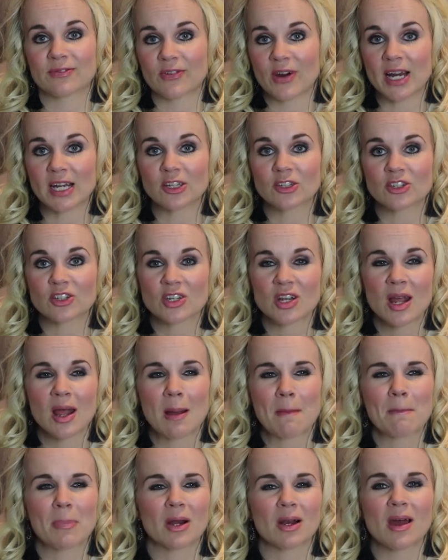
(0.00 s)
French,
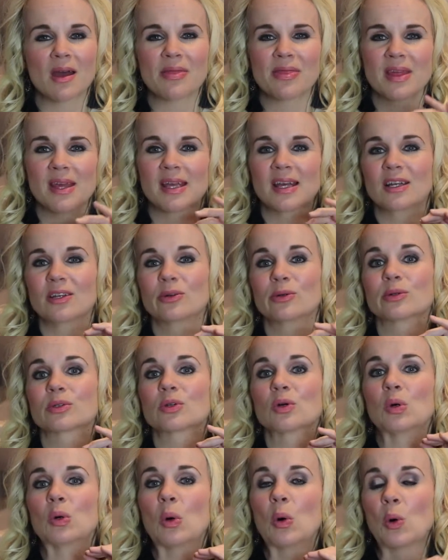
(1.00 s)
but I think it
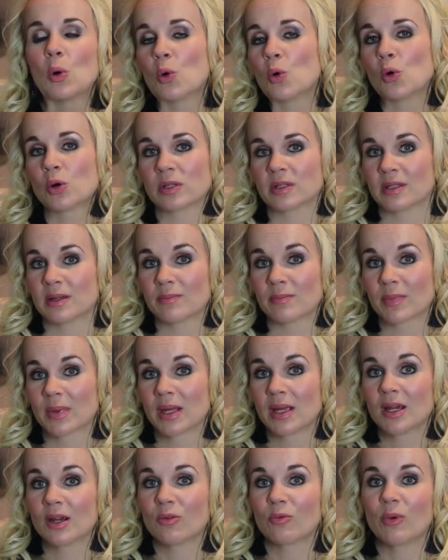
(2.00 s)
looks awesome
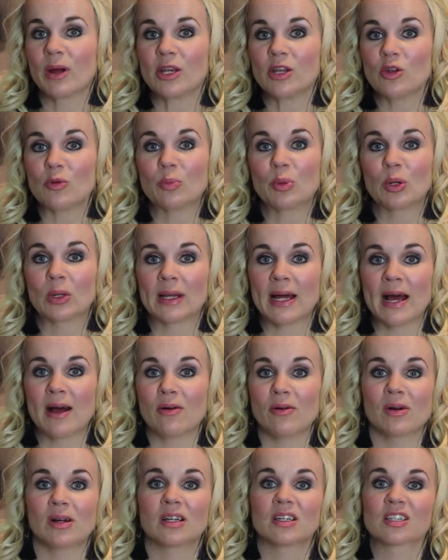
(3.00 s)
when you pull
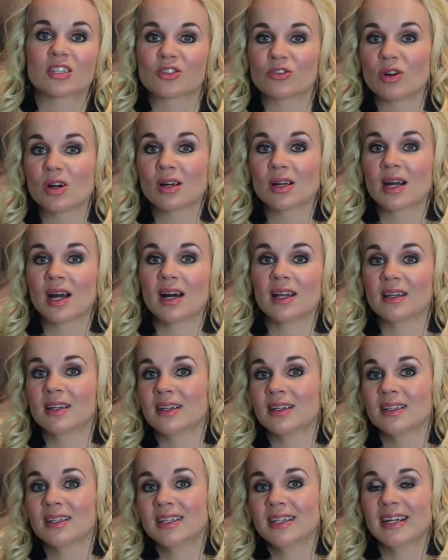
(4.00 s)
out a strong
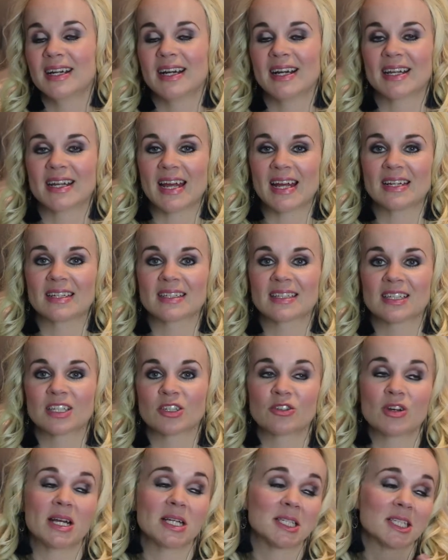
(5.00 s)
colour against
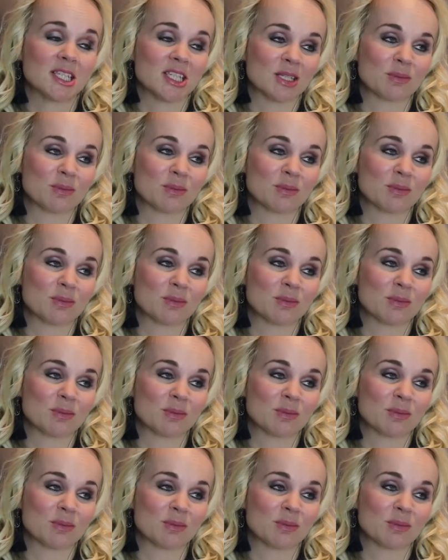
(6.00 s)
the dress.